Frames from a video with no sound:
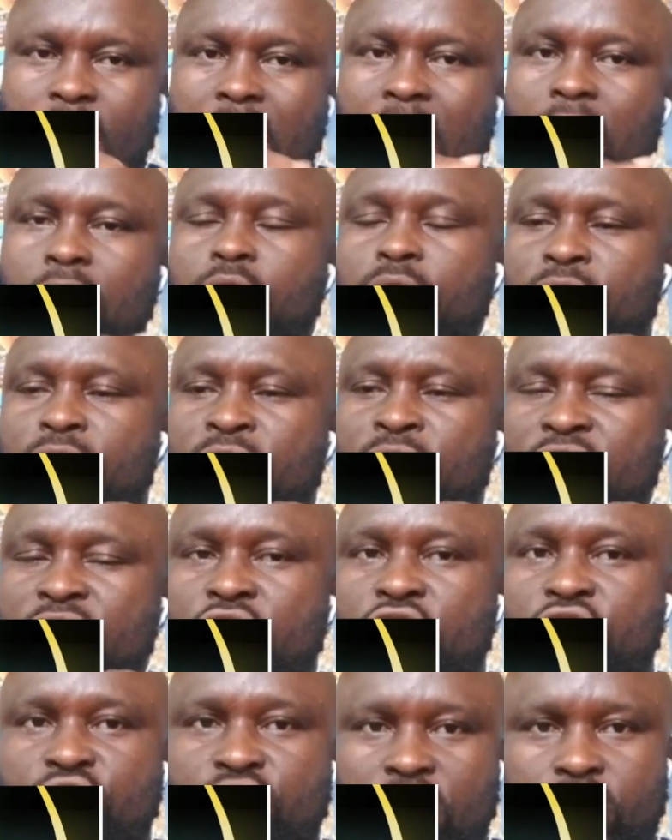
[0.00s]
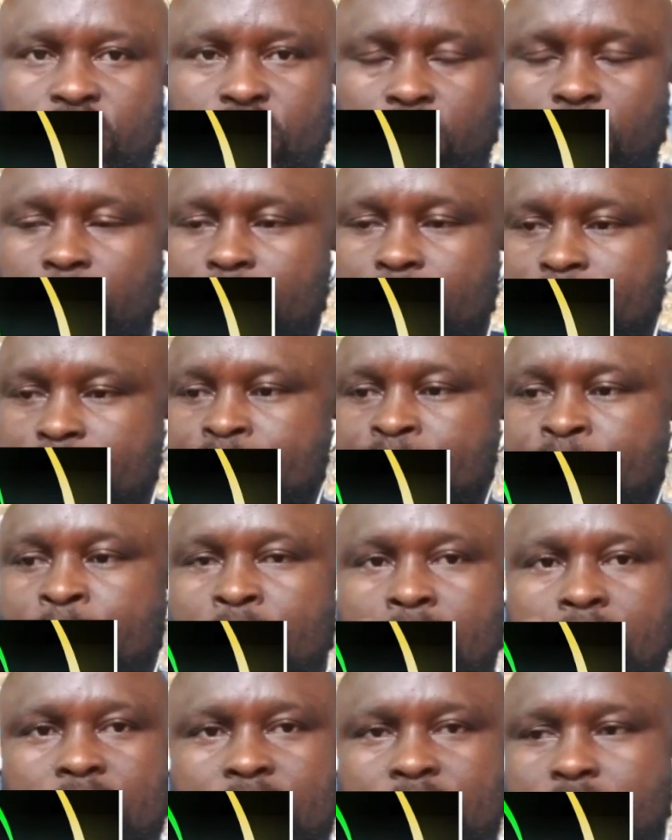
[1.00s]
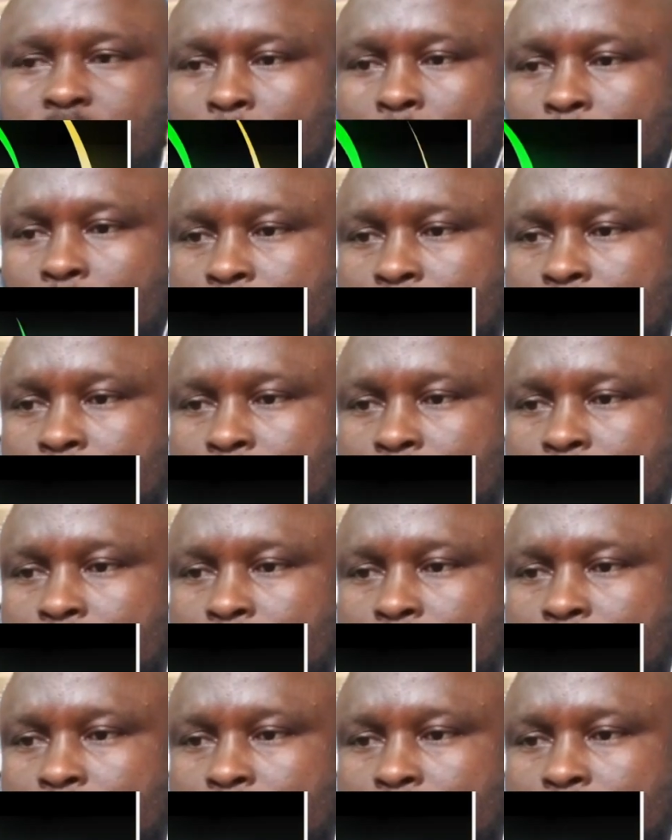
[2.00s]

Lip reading: an unfinished structure. Let's go.